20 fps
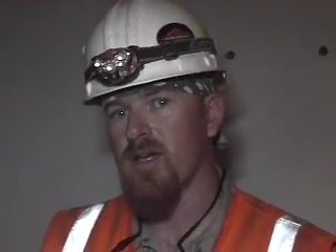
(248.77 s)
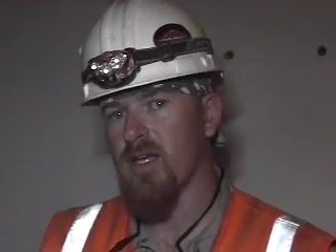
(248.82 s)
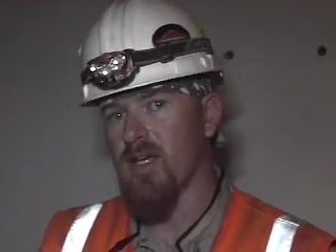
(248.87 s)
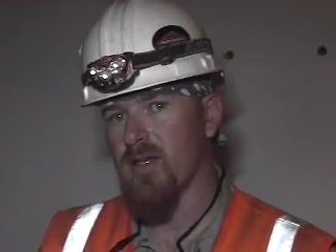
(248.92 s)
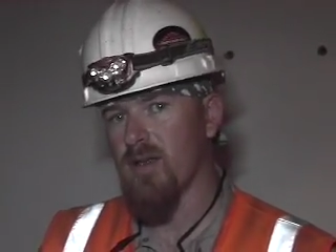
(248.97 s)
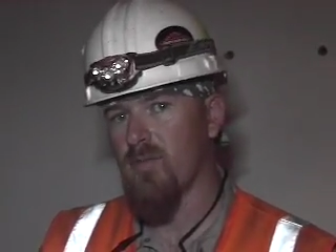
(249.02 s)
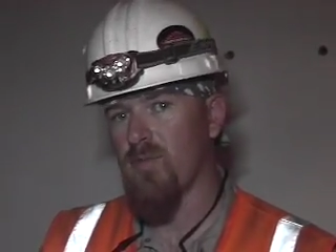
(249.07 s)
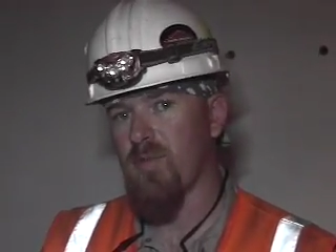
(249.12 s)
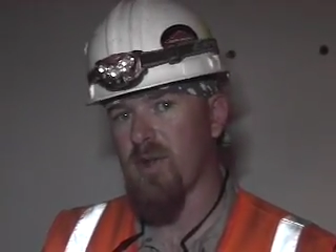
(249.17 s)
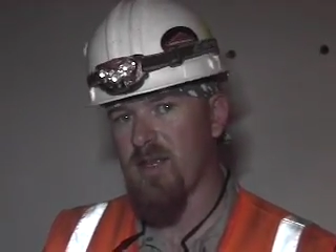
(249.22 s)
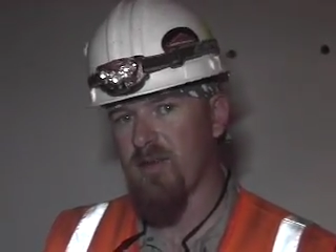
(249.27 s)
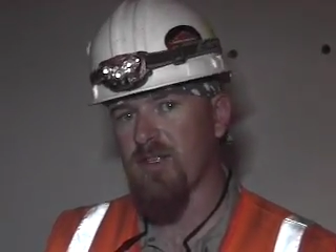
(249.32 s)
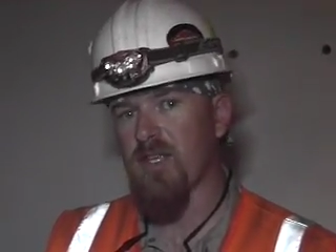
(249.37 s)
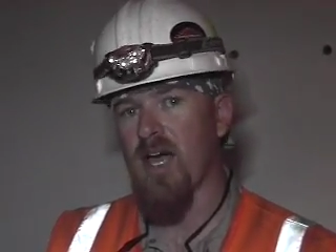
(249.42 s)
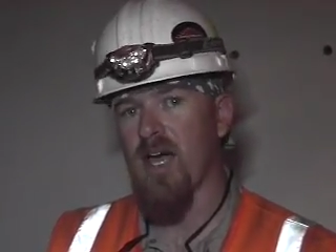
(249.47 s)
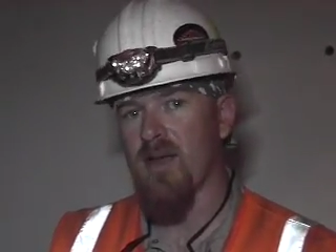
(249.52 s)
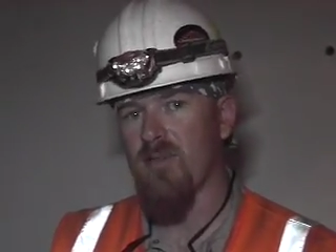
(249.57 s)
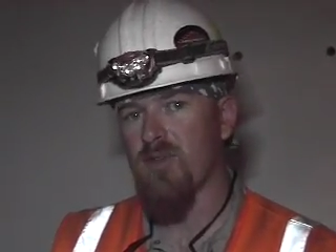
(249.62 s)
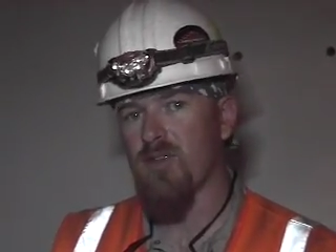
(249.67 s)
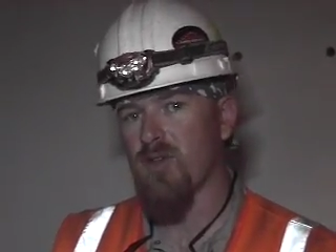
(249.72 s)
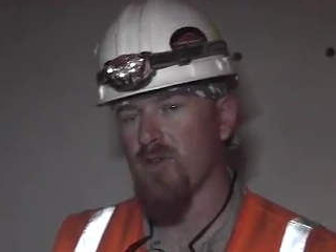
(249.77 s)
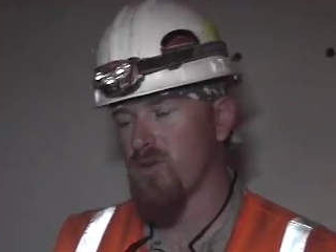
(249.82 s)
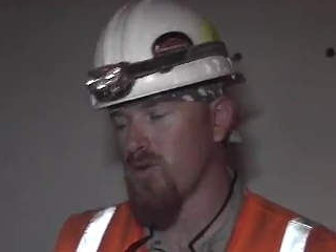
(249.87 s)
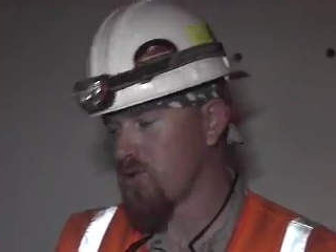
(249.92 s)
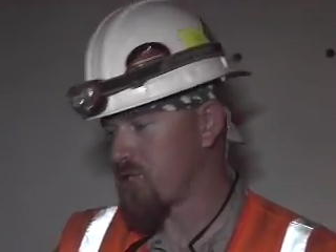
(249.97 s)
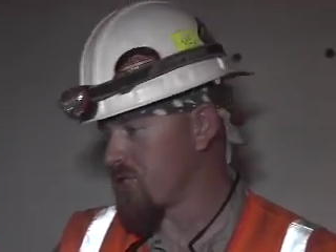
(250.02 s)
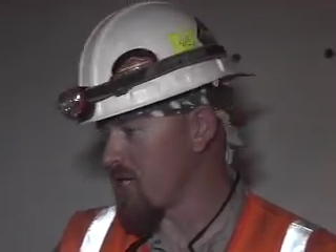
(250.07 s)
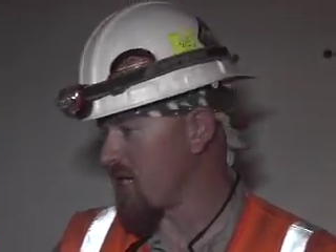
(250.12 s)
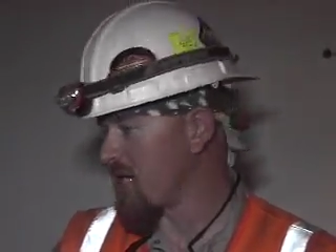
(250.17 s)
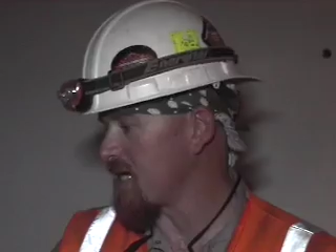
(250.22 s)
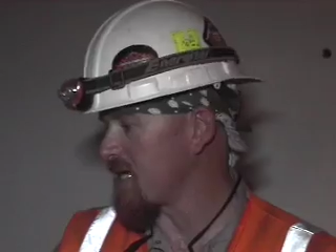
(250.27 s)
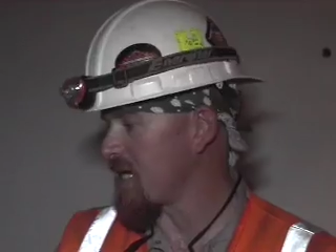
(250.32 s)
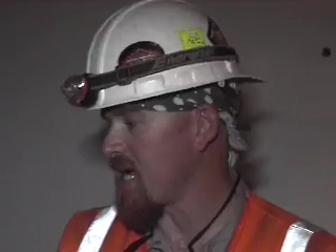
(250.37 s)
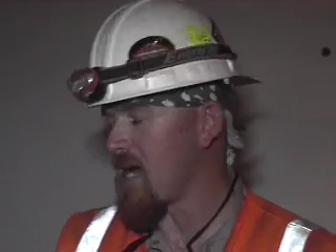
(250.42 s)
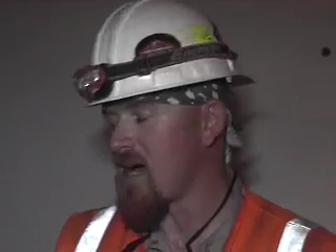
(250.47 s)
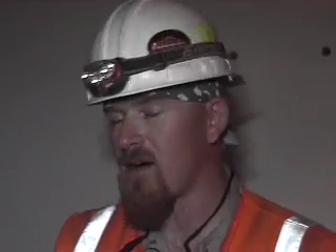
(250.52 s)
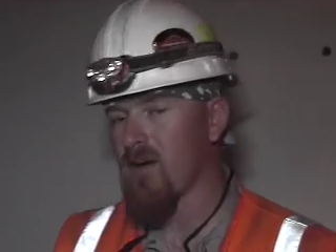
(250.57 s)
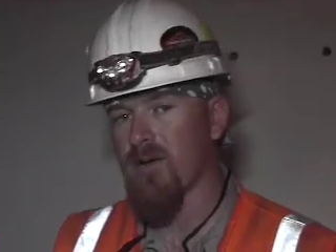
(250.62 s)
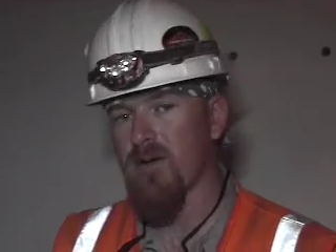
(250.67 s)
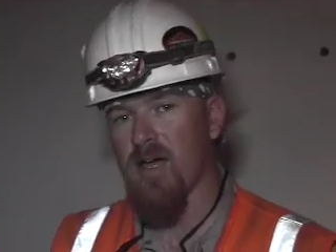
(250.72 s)
It would be time to shut it
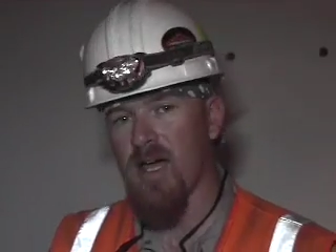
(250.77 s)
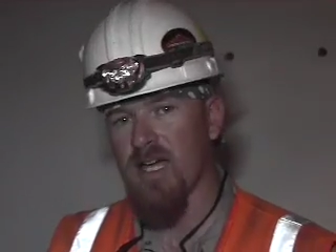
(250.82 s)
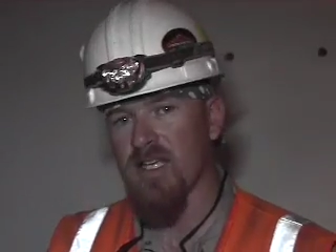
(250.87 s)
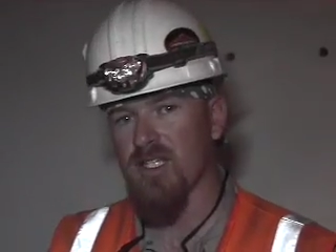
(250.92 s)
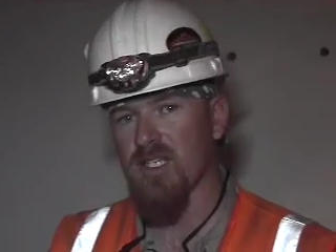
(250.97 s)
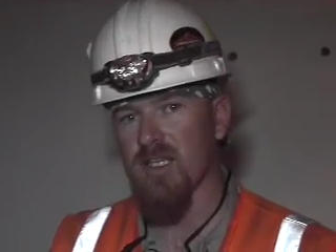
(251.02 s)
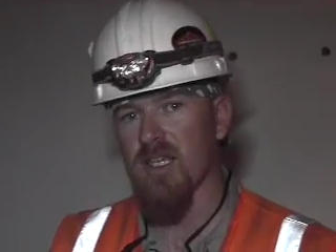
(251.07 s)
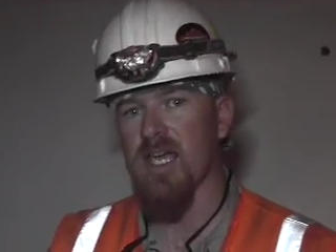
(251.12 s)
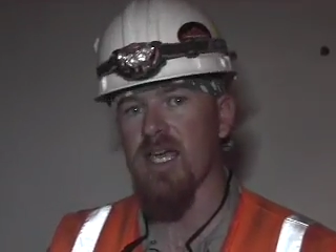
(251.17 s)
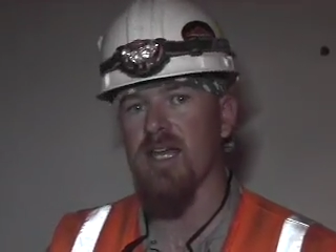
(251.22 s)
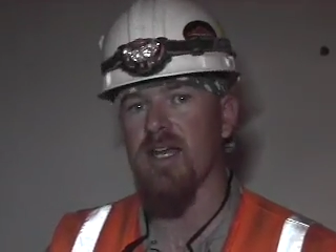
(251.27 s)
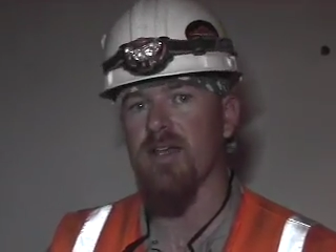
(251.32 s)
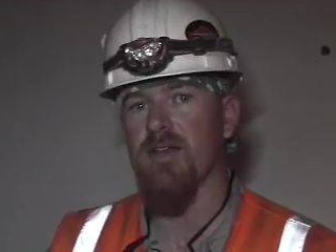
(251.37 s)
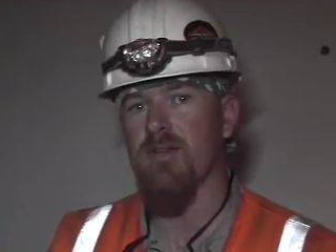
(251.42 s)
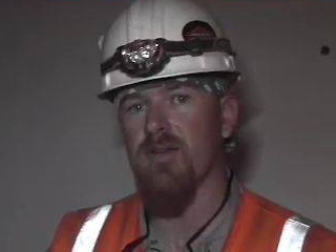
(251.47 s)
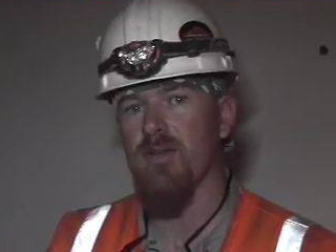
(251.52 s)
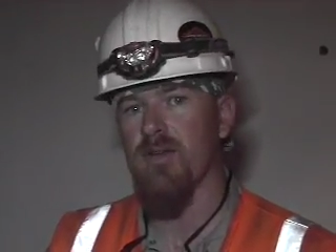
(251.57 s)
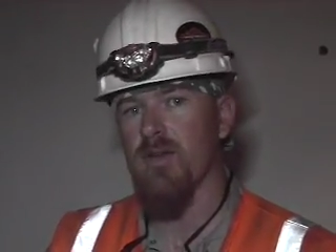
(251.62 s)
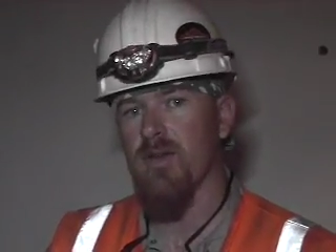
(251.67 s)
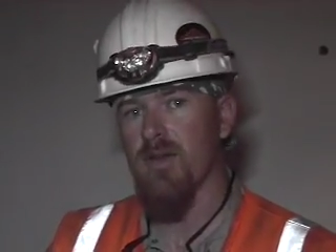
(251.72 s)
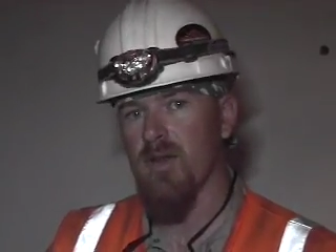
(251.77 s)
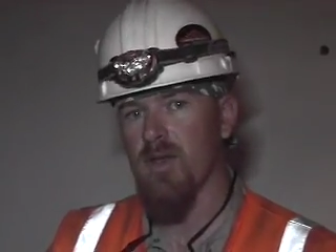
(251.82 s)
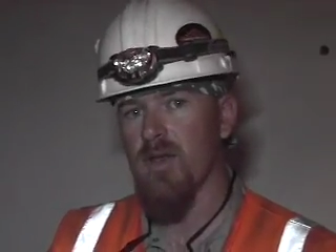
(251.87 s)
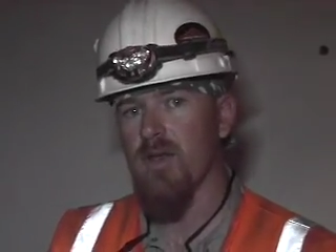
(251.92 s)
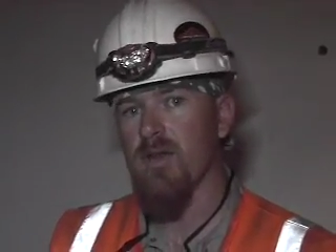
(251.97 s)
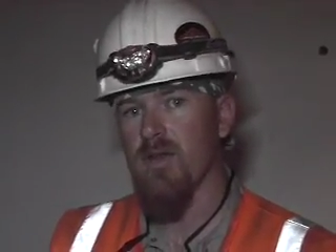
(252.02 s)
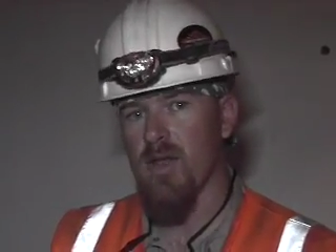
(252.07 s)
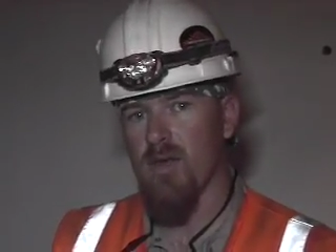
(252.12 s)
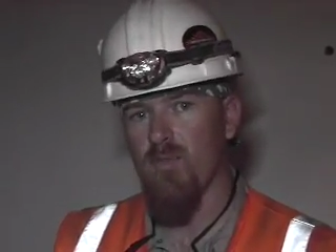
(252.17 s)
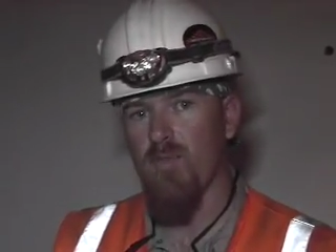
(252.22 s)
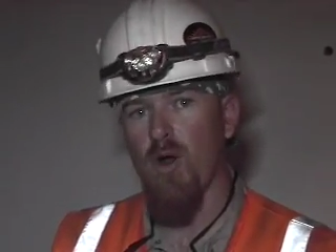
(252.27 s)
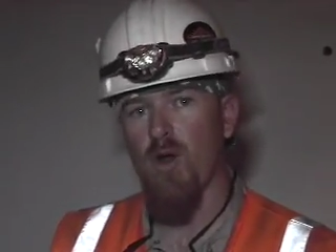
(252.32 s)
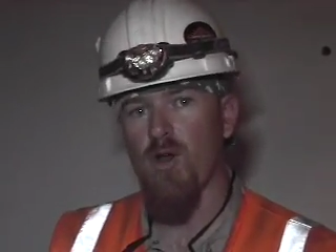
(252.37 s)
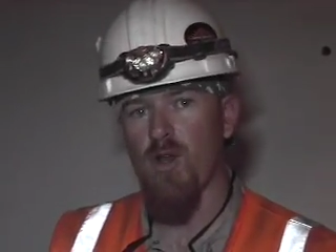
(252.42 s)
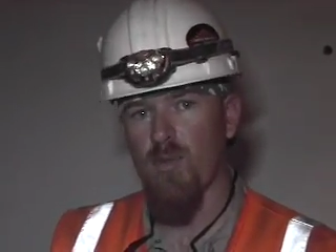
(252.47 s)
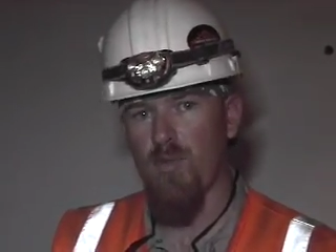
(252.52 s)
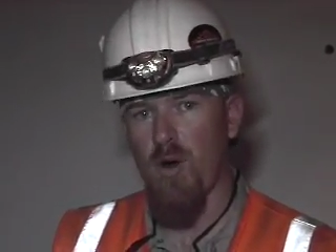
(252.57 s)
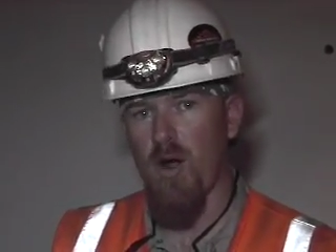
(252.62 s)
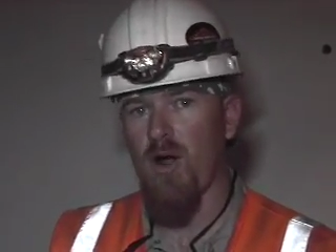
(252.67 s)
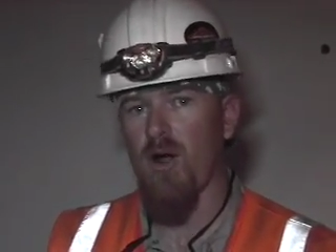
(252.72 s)
down, isolate it,
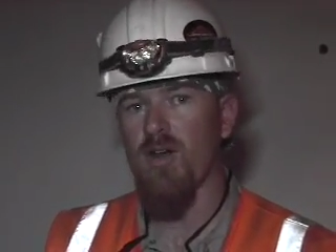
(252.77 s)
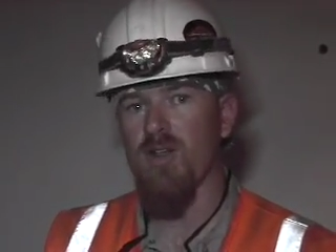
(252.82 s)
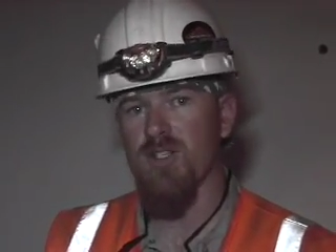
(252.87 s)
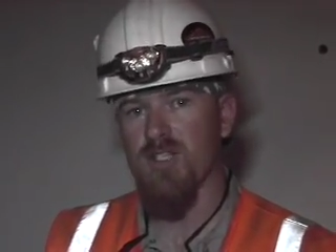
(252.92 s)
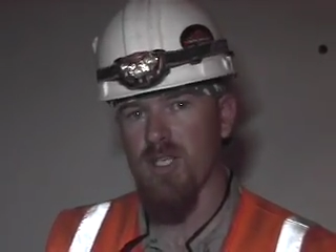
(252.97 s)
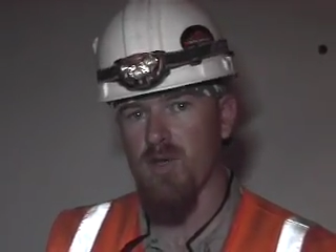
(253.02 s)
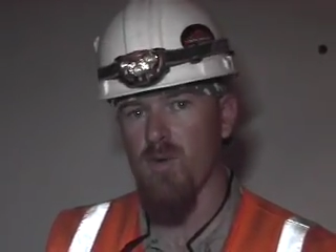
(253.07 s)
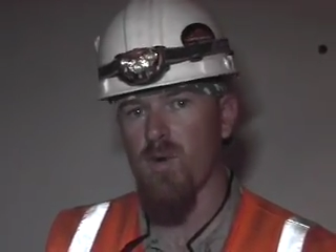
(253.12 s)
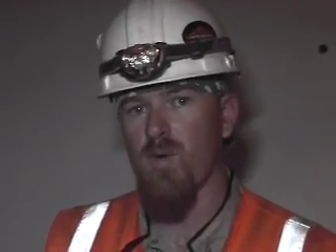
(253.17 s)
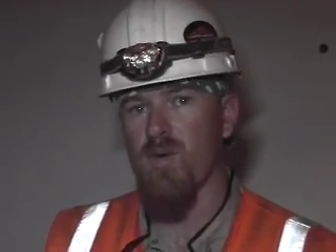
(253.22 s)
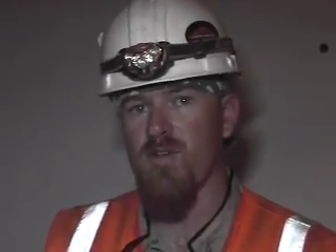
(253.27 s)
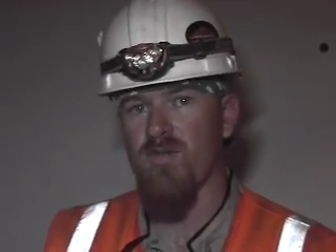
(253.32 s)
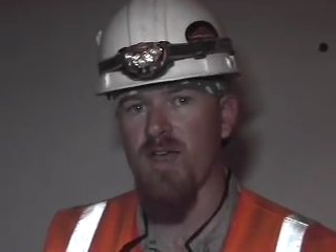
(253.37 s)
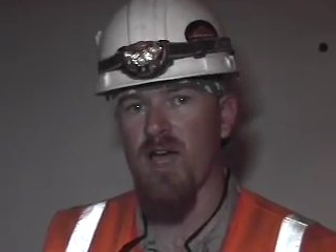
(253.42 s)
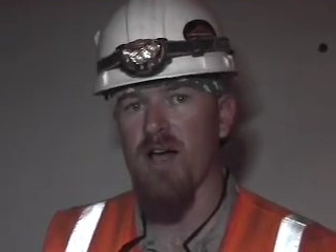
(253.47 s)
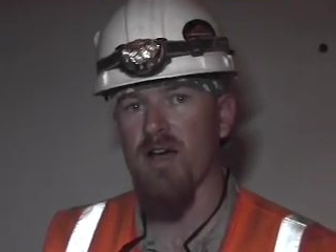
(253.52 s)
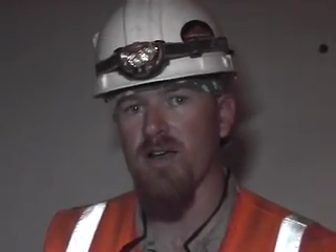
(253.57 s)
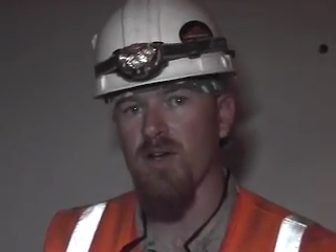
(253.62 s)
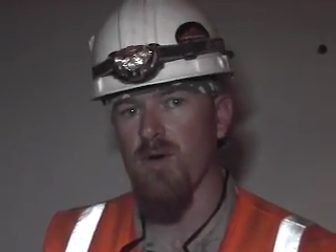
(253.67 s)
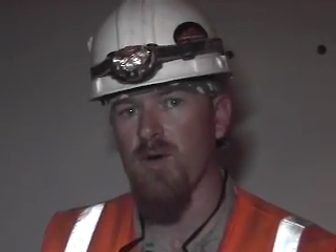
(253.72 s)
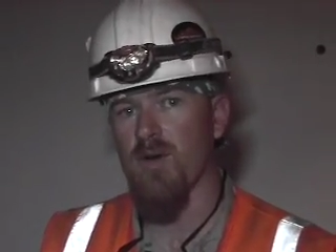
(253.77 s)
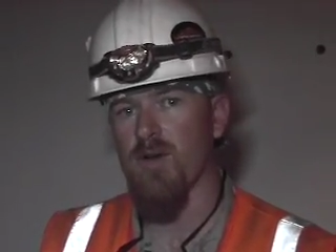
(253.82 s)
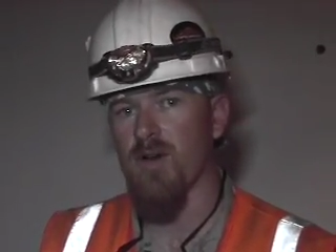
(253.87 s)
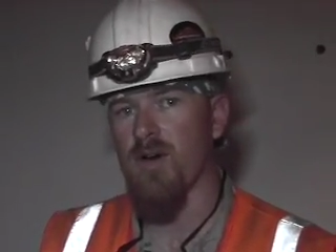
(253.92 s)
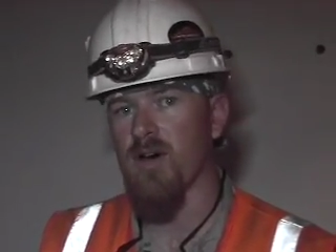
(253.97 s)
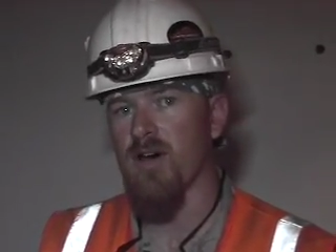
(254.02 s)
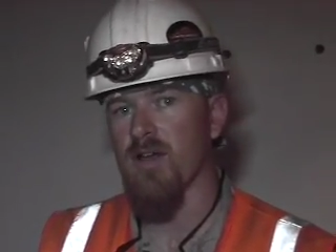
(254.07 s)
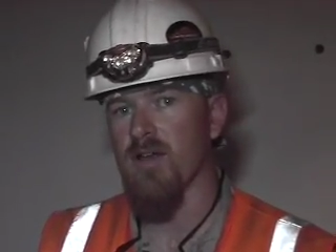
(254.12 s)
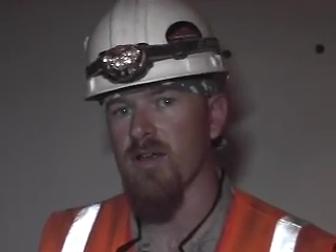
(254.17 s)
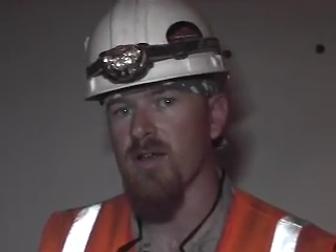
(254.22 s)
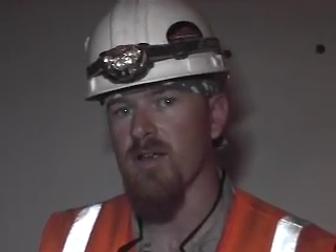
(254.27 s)
pull it apart, and see what we've got going on.